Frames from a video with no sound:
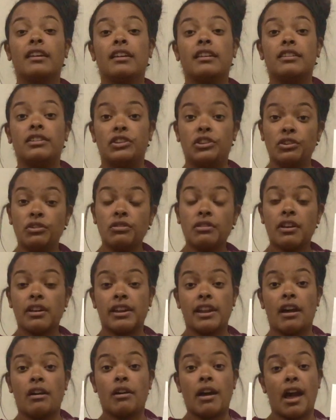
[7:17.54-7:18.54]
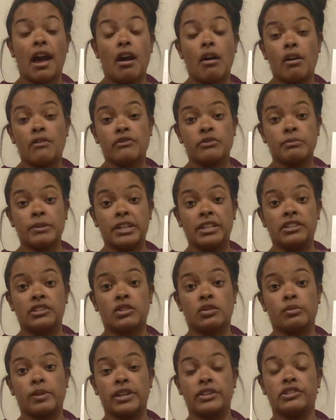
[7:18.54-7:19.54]
You'll cut out however many
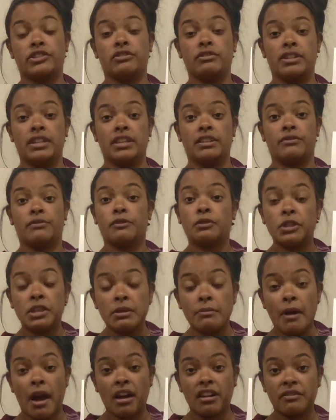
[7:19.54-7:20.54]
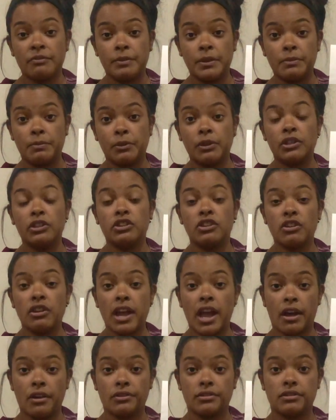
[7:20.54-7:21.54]
squares you need for the amount of people in your
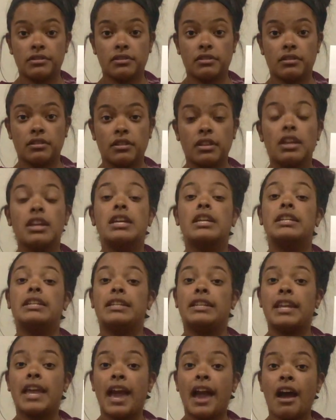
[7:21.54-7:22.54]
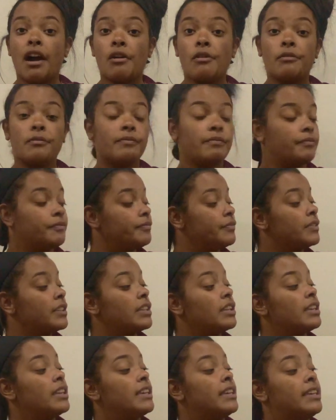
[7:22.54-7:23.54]
house. Now,
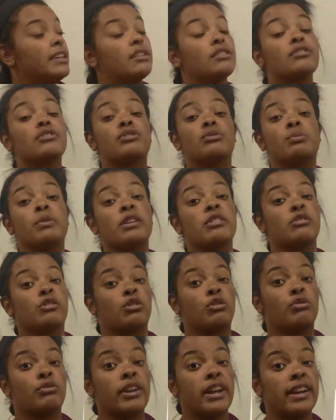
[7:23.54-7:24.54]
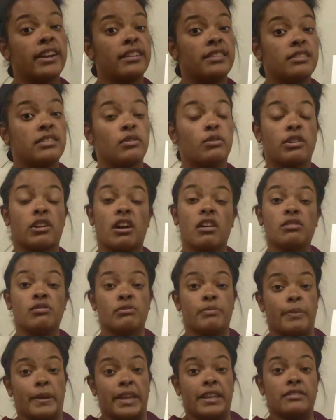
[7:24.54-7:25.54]
here's where the crayons or
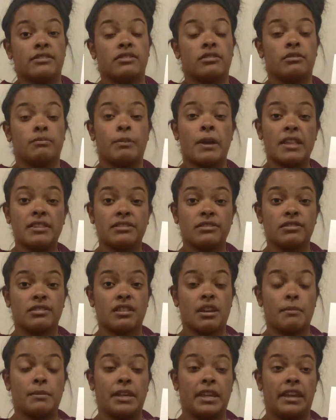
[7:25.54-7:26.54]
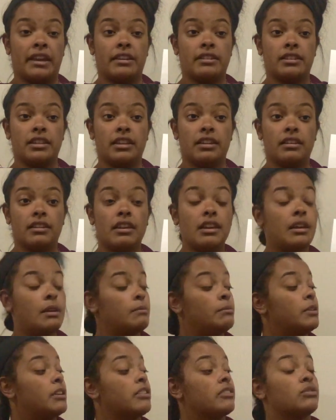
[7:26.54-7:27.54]
colored pencils come in handy,
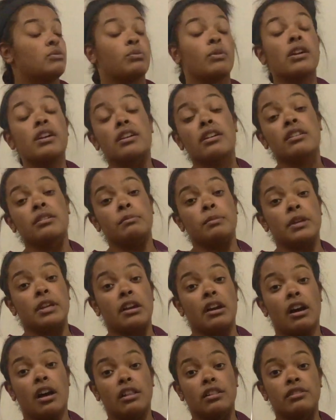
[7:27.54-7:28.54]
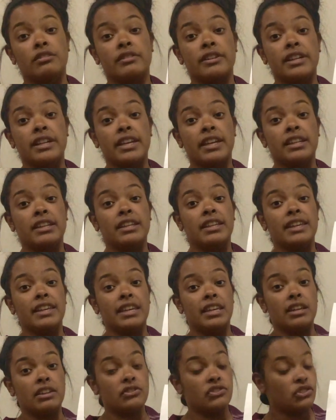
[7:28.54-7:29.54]
because we're going to be coloring in
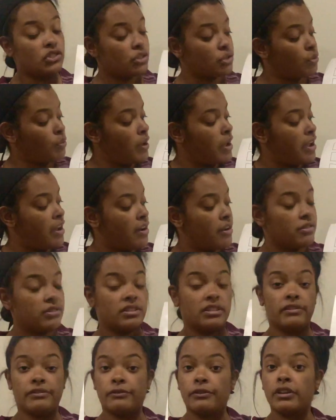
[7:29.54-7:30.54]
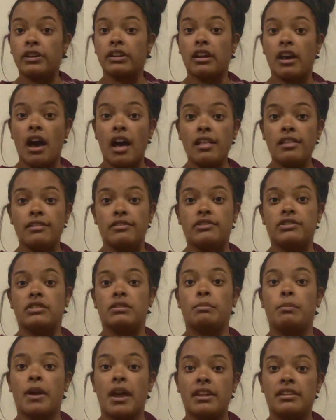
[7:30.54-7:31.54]
each square different colors
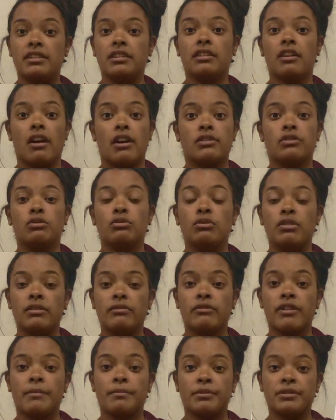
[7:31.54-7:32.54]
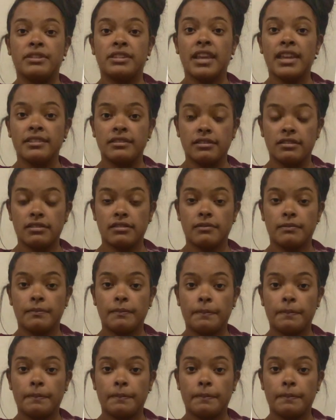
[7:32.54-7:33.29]
depending on who it represents.